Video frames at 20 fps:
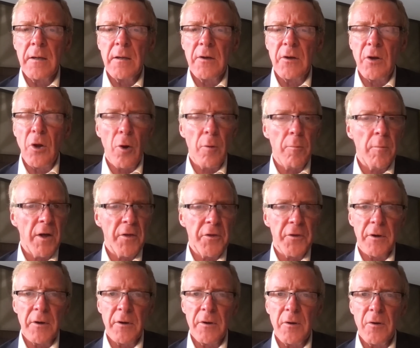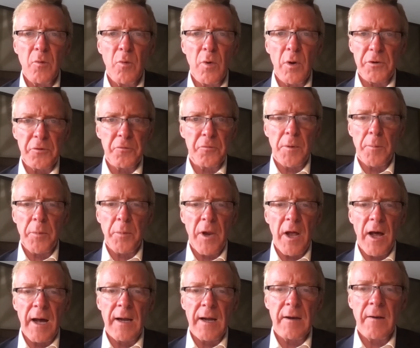No, mother, Willard
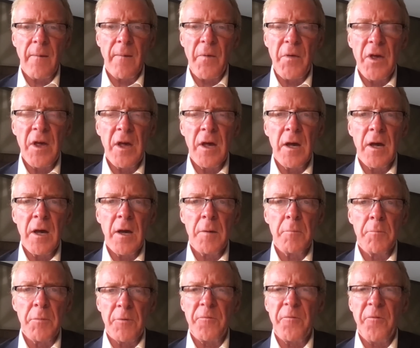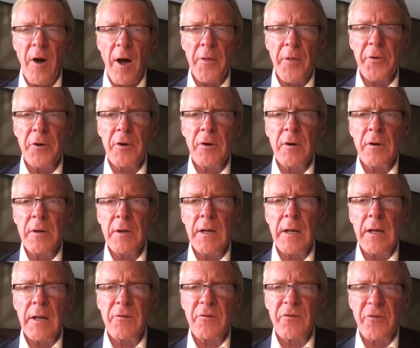replied, but father
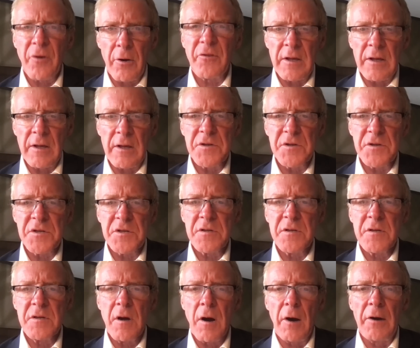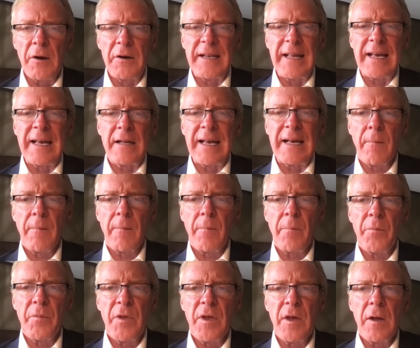and Sardius are dead.
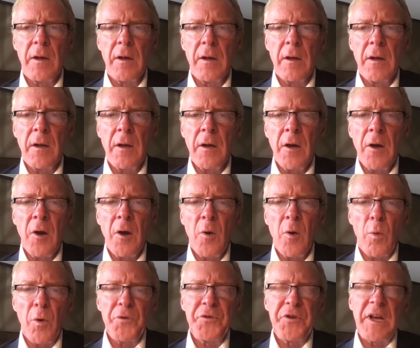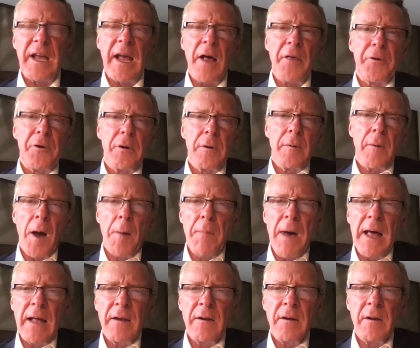Well, together,
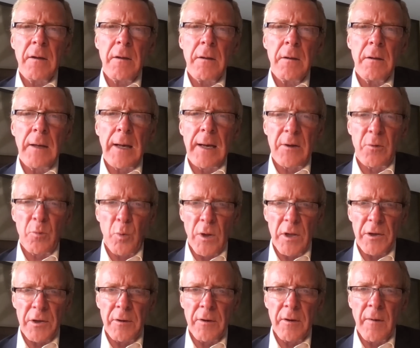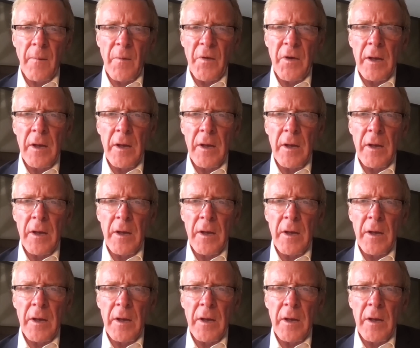Amanda and Willard